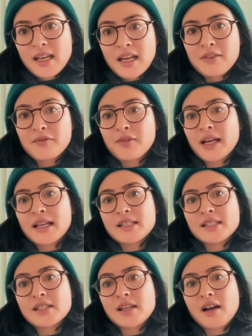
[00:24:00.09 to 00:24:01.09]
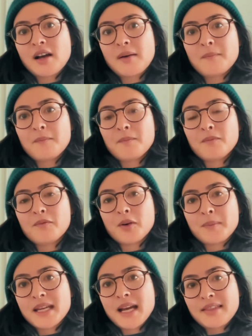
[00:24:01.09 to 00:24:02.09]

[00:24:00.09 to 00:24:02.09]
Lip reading: And for me,